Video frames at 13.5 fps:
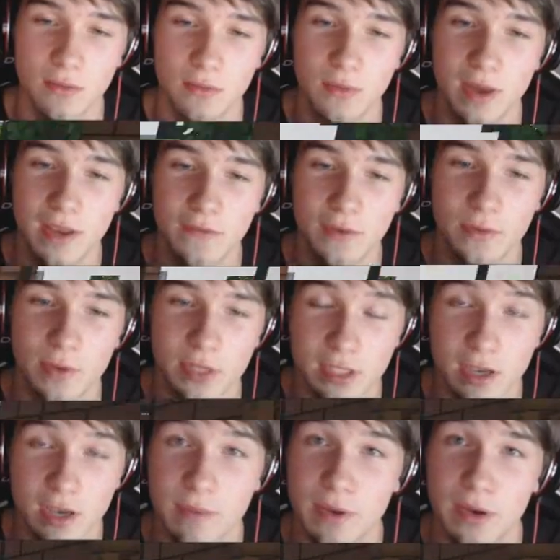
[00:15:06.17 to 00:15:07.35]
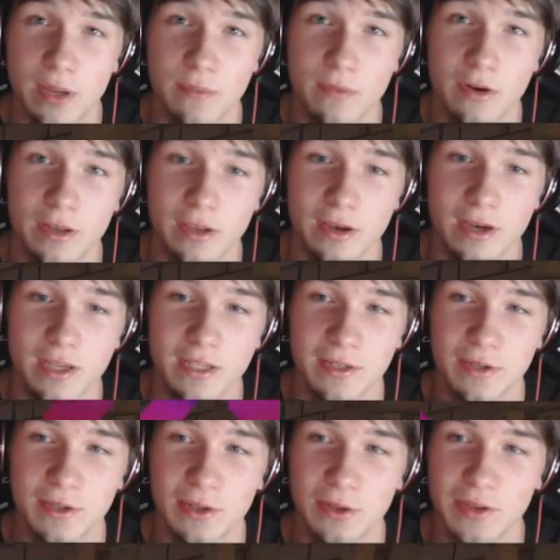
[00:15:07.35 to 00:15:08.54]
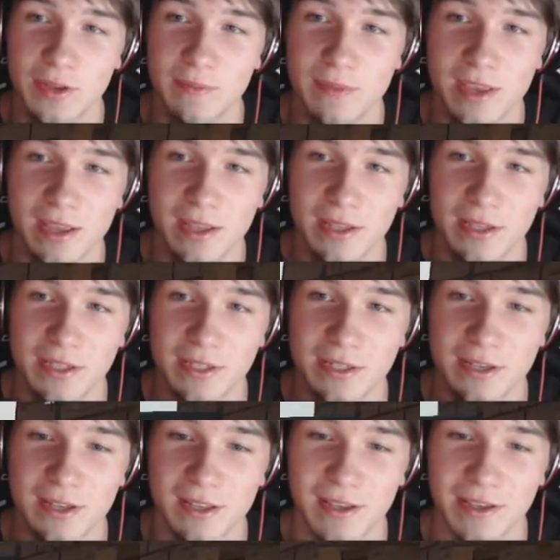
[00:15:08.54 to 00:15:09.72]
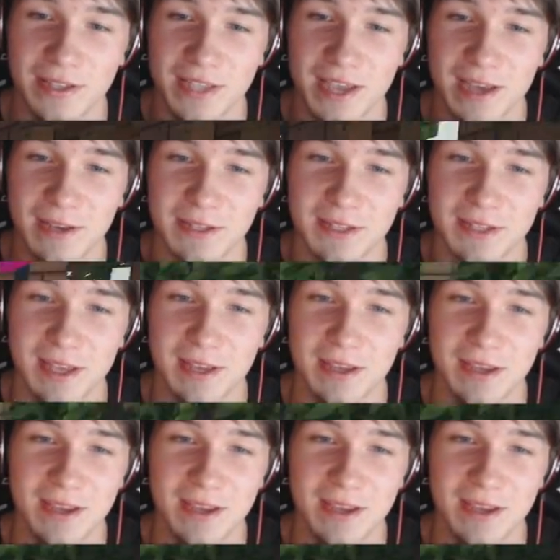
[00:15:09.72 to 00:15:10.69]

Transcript: when everyone started building modern, guys, including me, and this is like sadly said,